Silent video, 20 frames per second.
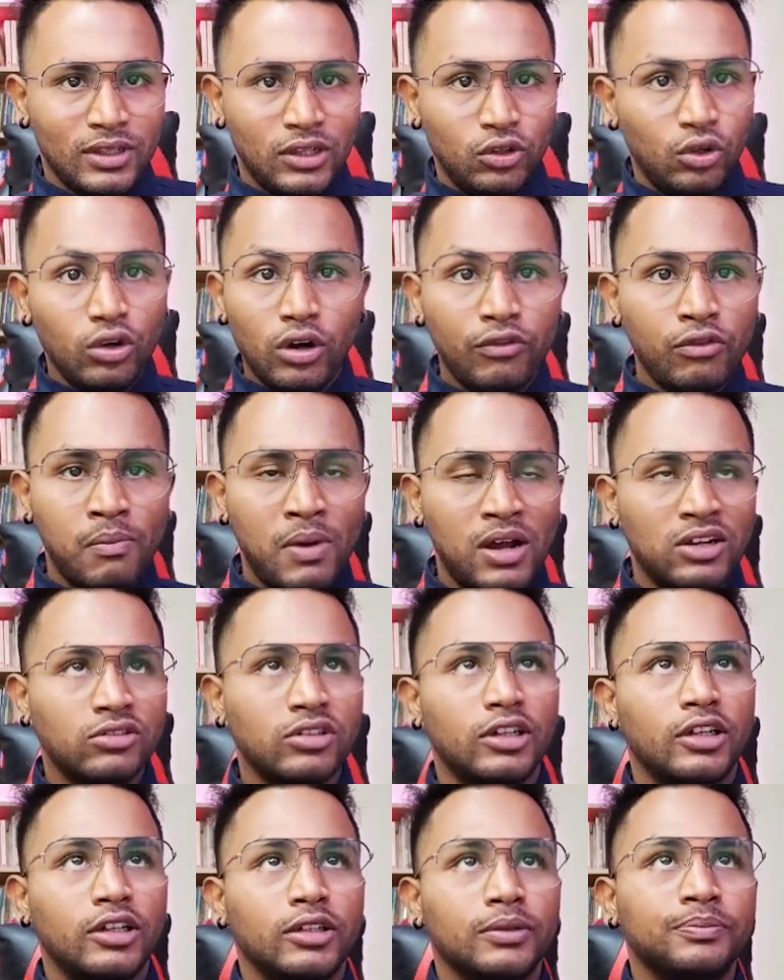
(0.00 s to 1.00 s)
You don't have to
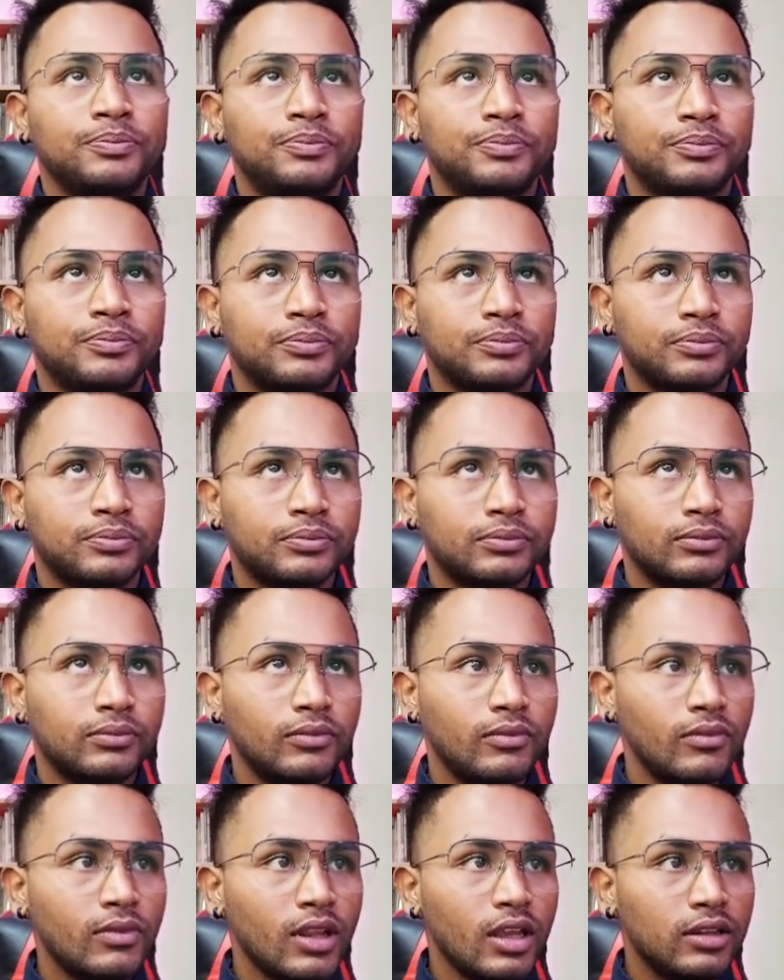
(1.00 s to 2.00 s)
master it.
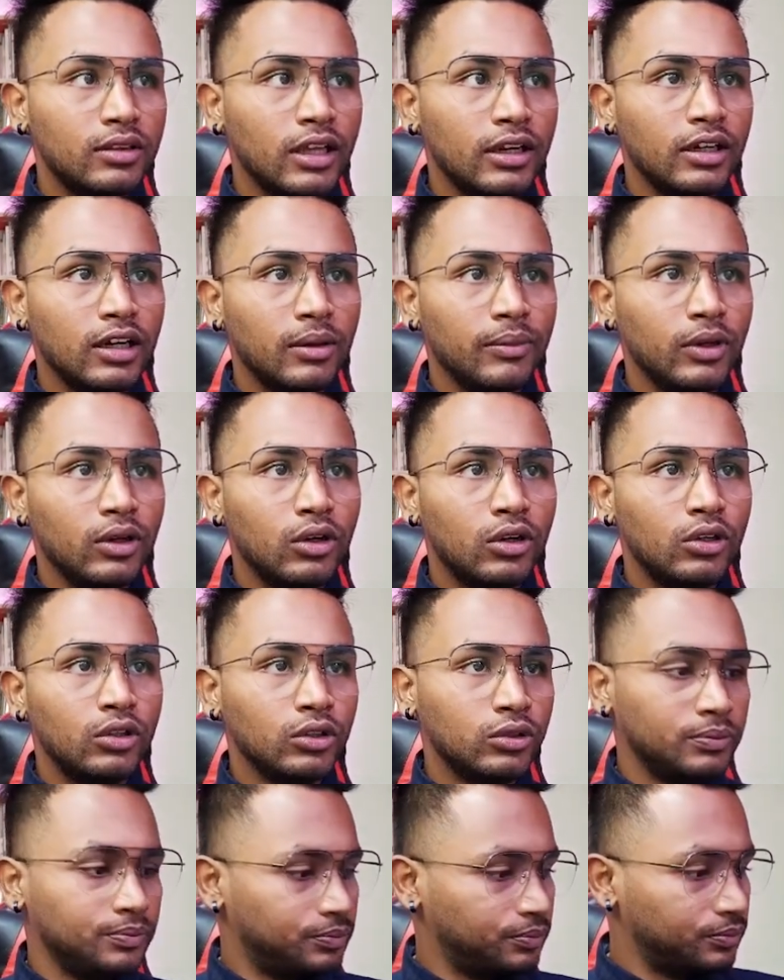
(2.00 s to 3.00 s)
Then coming on
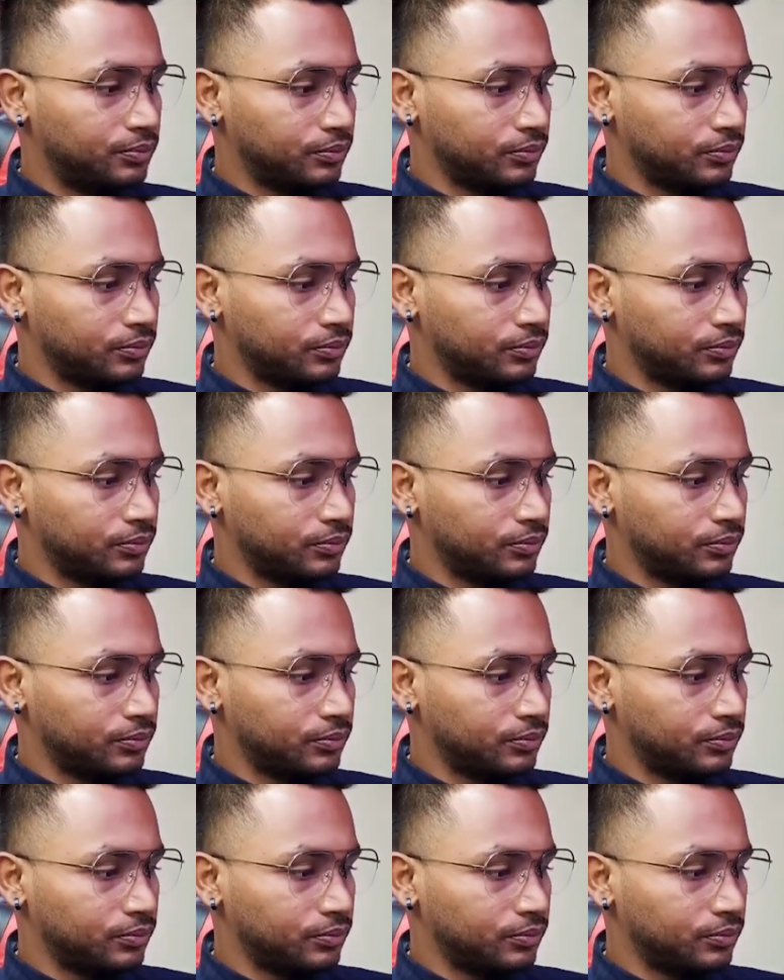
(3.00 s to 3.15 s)
to